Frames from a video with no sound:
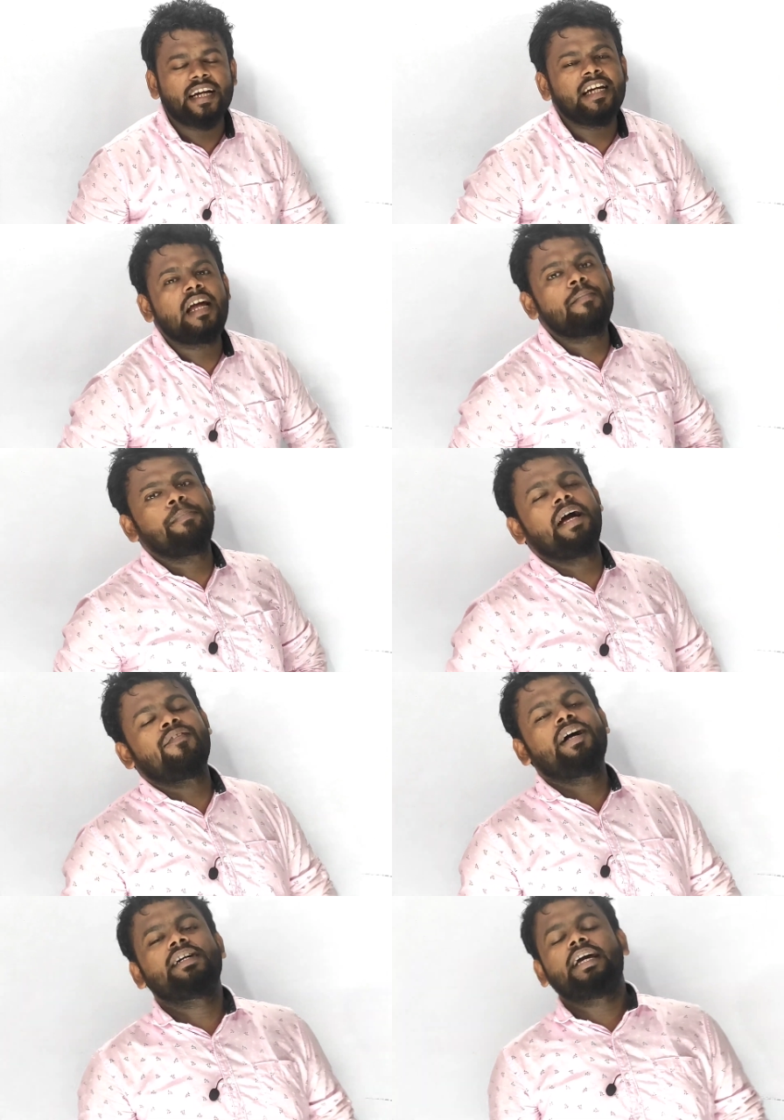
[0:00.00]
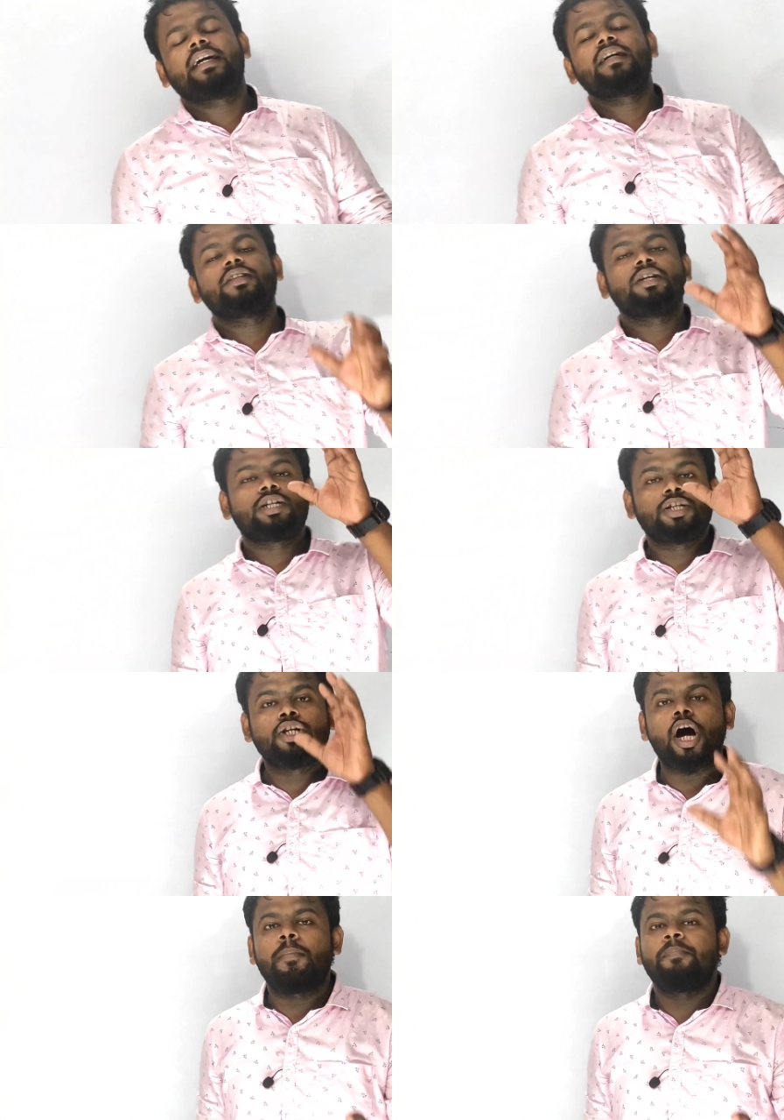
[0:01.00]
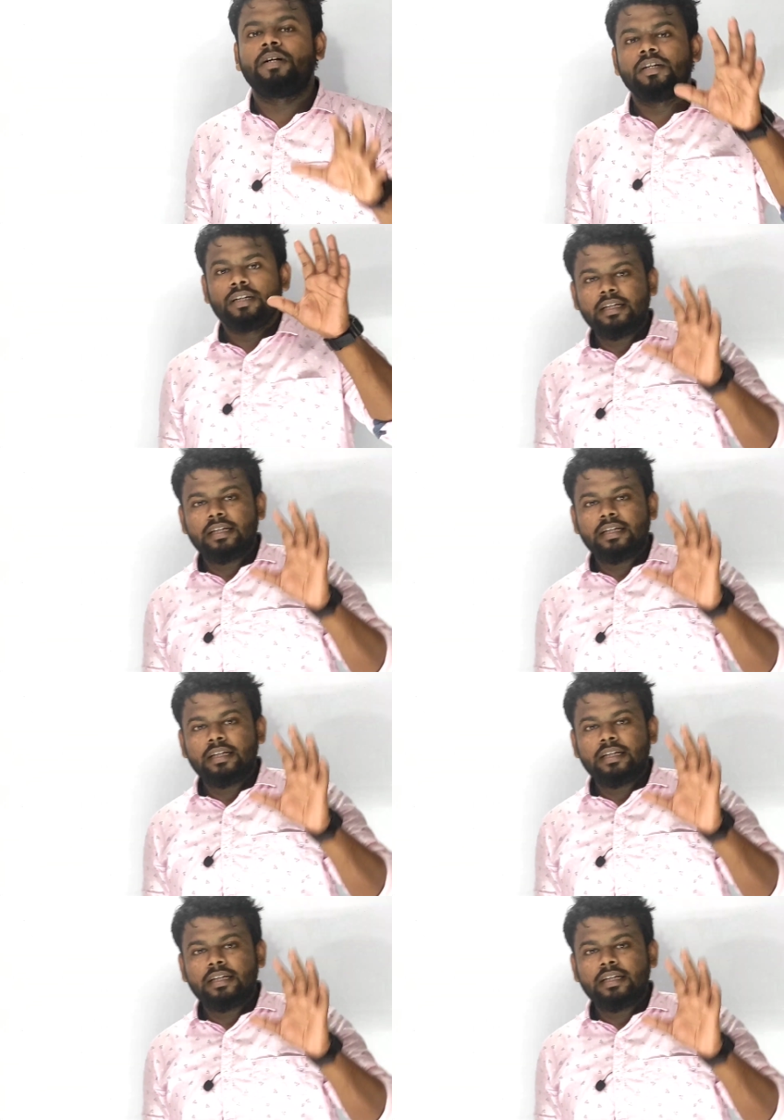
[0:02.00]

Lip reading: Finally, I'm back while taking the top